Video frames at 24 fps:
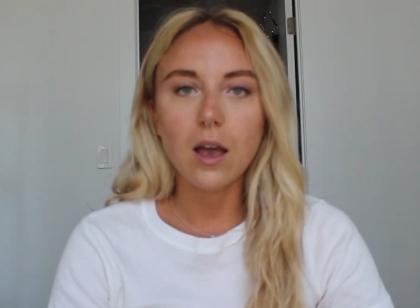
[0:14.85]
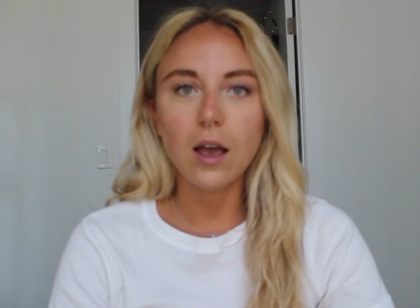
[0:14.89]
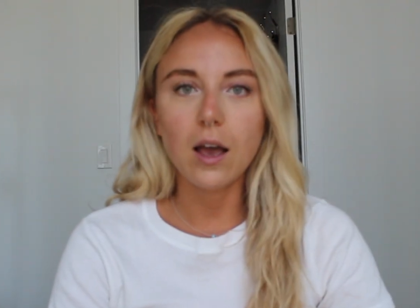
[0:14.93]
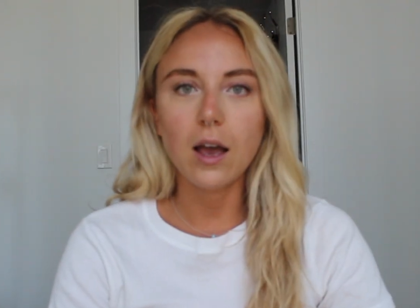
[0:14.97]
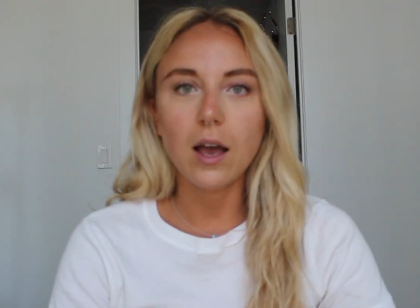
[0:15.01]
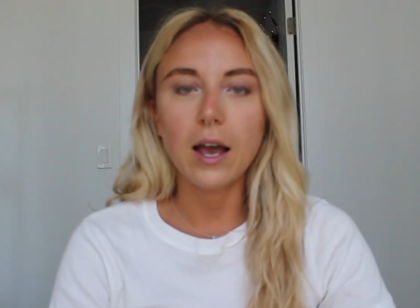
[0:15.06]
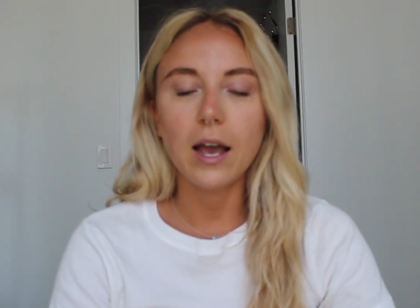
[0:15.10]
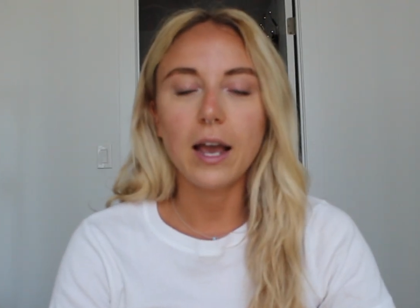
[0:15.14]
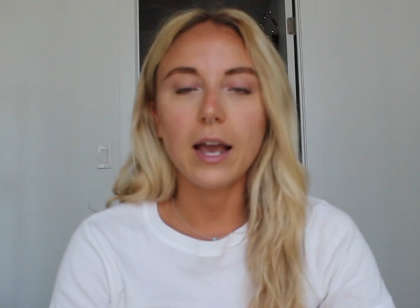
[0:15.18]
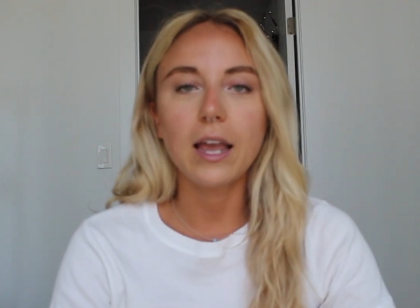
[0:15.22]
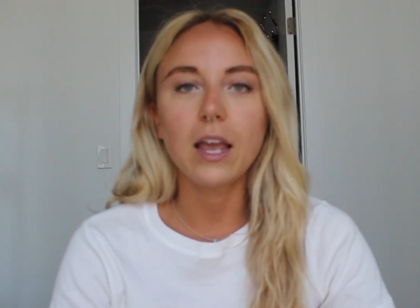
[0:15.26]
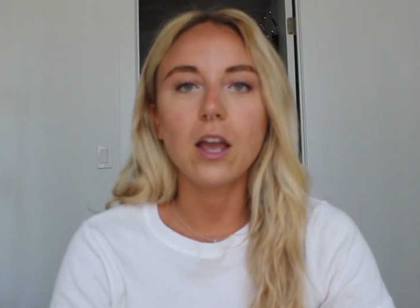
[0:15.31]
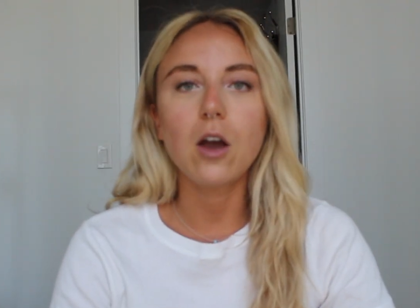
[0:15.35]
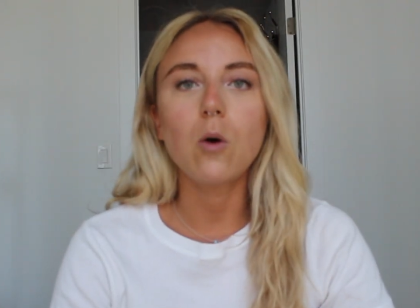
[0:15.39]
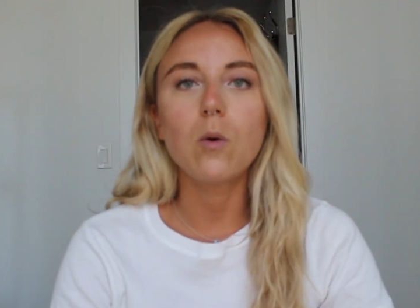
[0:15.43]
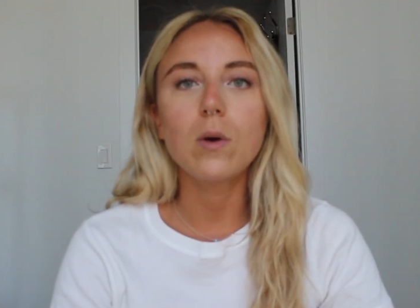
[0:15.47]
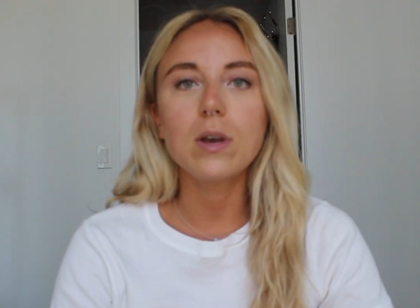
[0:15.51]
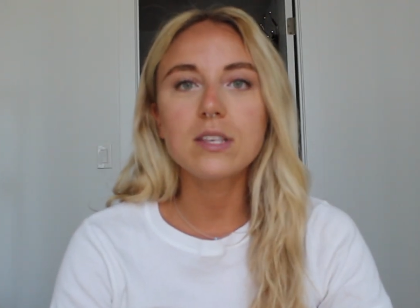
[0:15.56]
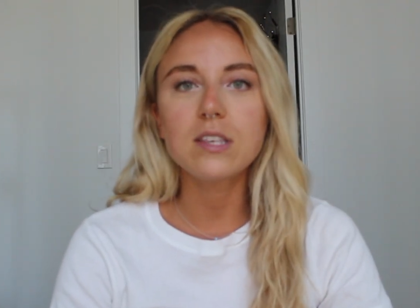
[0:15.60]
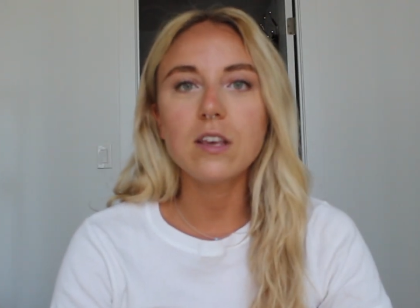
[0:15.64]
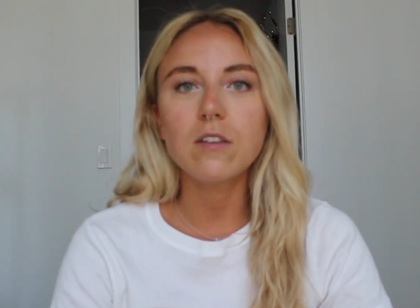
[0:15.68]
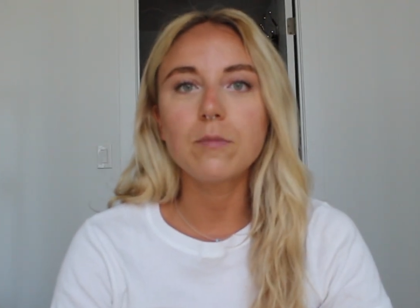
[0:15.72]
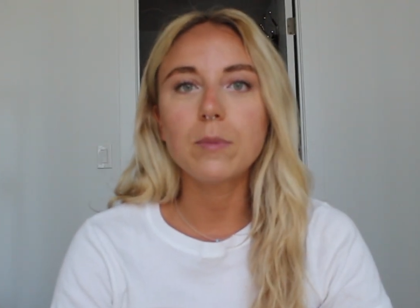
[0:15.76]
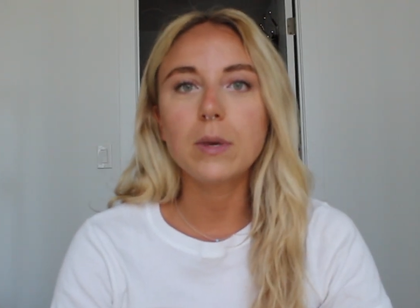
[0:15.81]
I
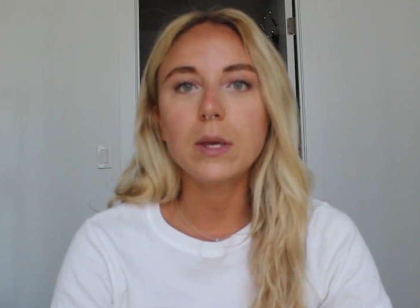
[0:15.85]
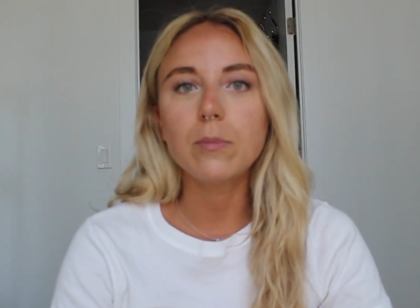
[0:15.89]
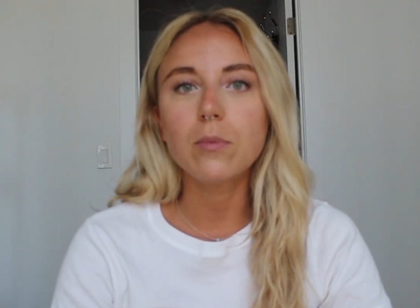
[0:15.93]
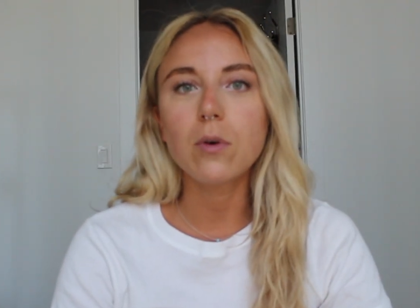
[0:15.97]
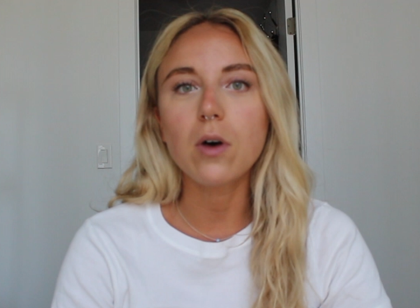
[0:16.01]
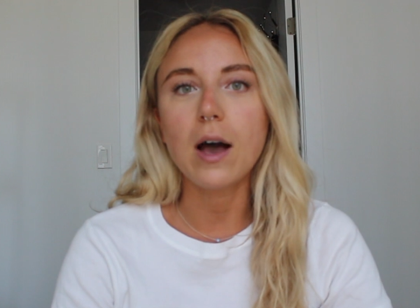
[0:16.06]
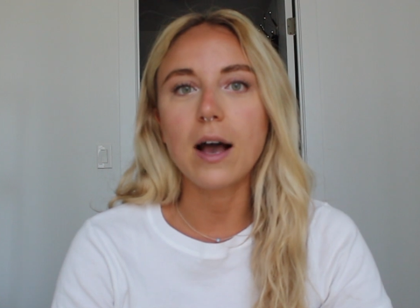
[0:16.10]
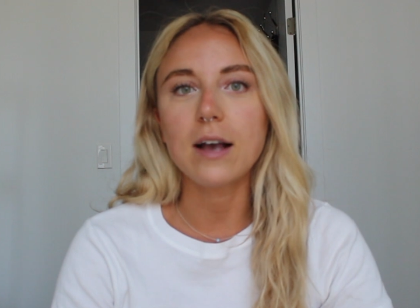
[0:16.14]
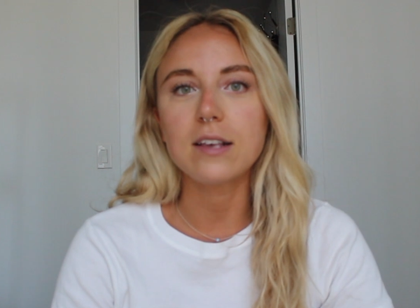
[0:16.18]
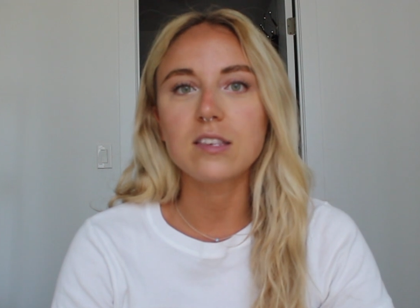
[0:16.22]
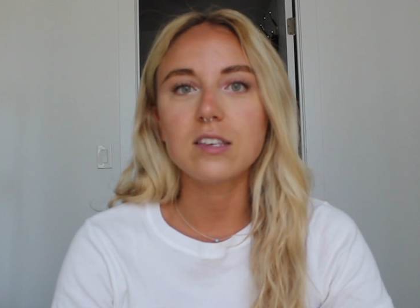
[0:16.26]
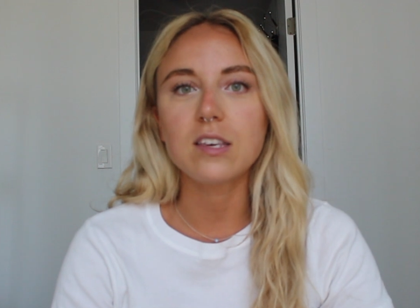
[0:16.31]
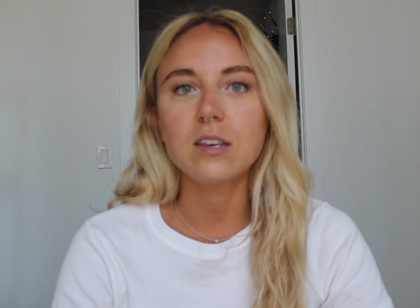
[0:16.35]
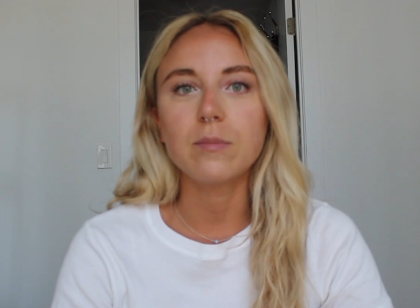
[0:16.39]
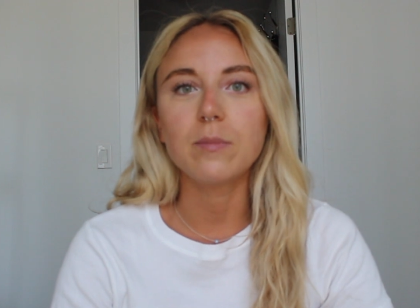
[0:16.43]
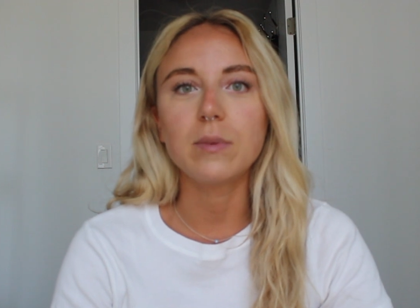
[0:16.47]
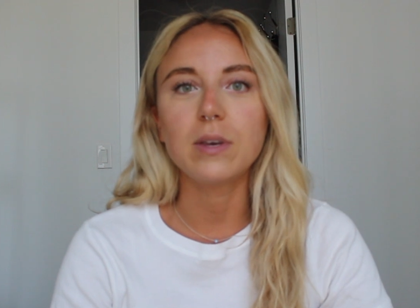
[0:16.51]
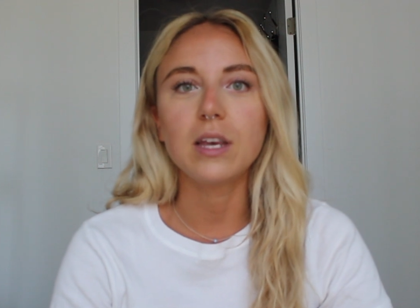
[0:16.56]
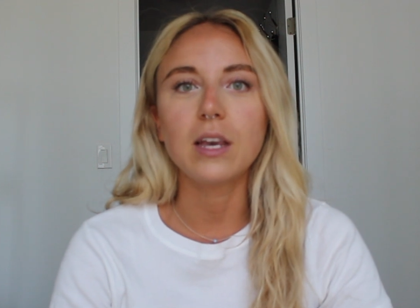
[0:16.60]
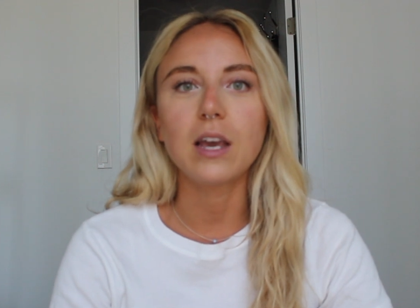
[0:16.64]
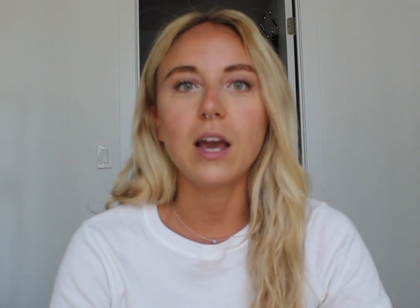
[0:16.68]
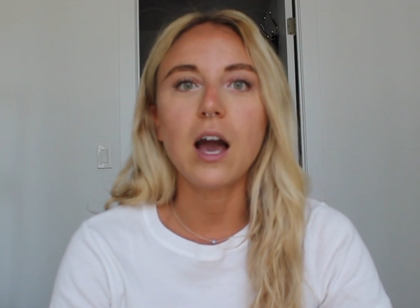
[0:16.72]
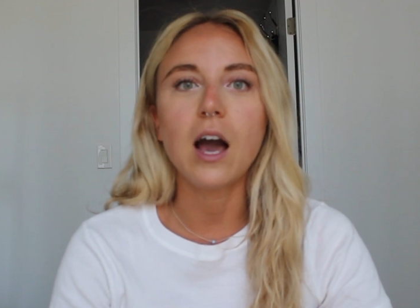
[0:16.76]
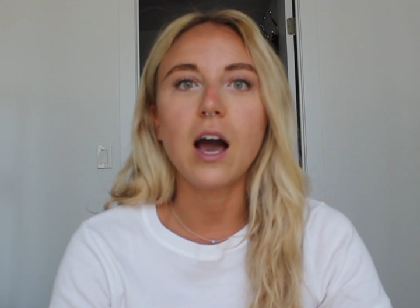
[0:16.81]
always have people asking
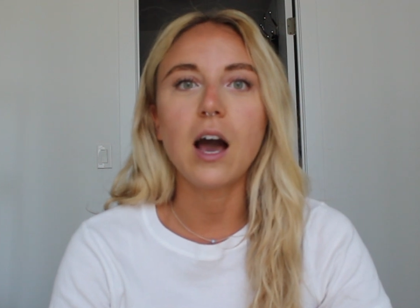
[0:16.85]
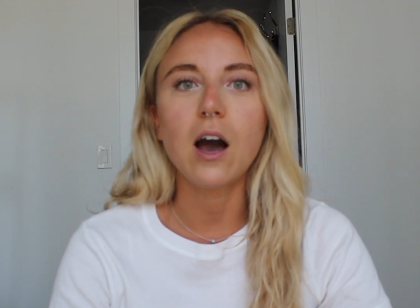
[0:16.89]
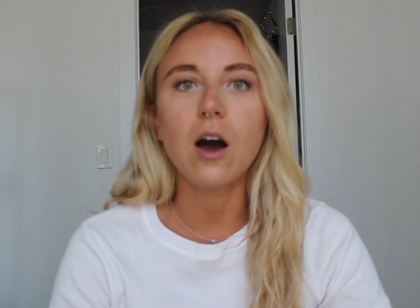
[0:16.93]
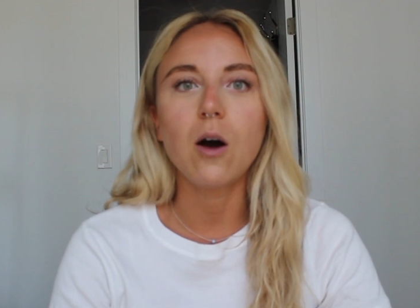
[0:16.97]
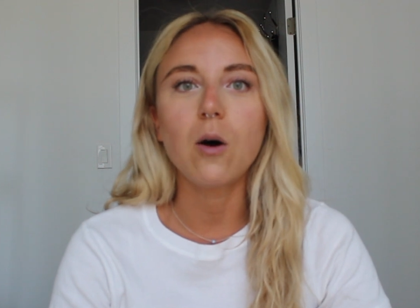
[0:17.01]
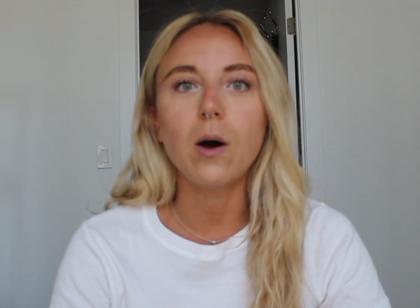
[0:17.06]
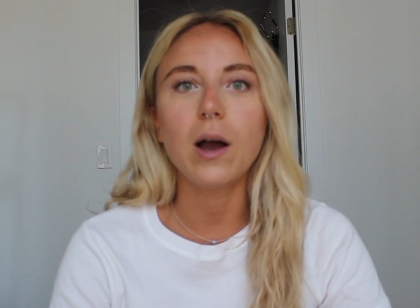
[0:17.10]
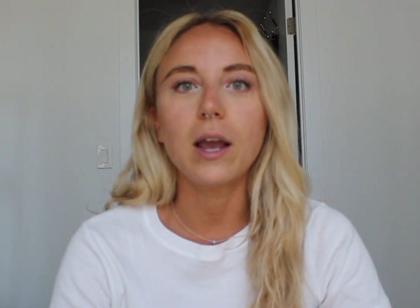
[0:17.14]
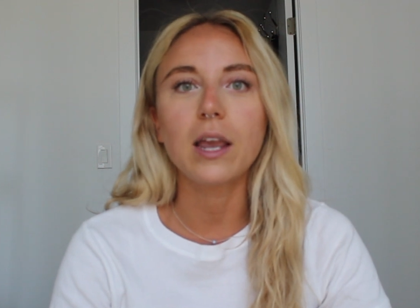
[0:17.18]
me how